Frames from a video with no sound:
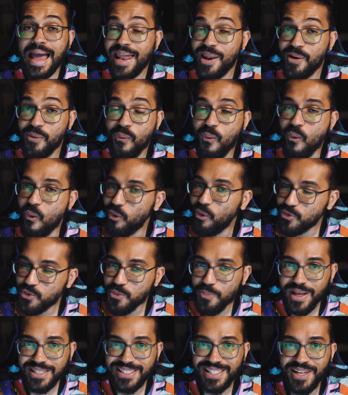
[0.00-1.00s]
Hello all you
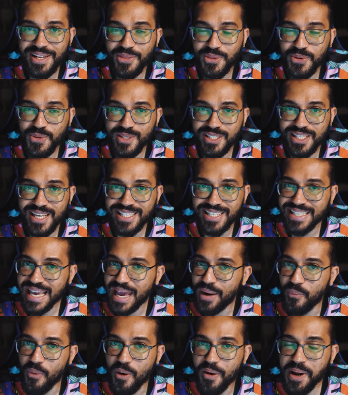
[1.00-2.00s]
betting enthusiasts
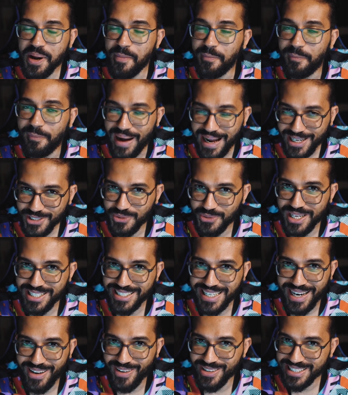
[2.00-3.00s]
and welcome back to the
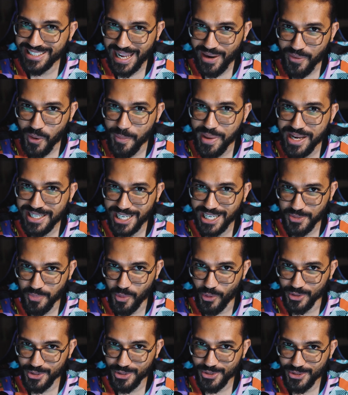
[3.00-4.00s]
channel Telecom Asia
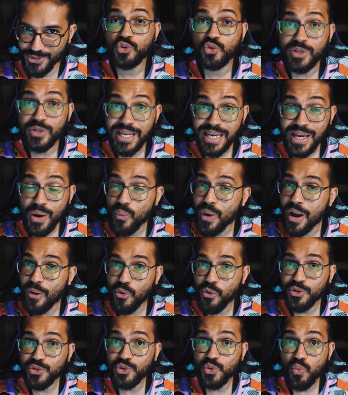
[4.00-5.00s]
Sports. Today we are
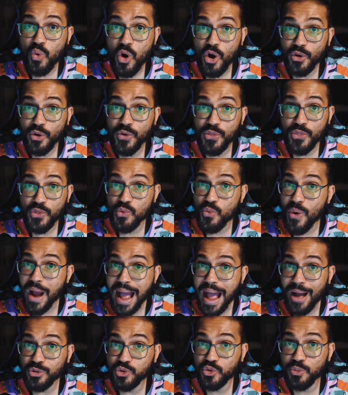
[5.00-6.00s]
going to walk you through
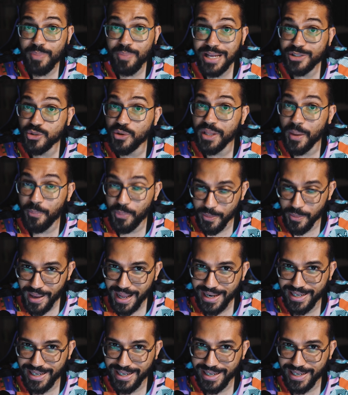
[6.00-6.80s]
how to bet on the Premier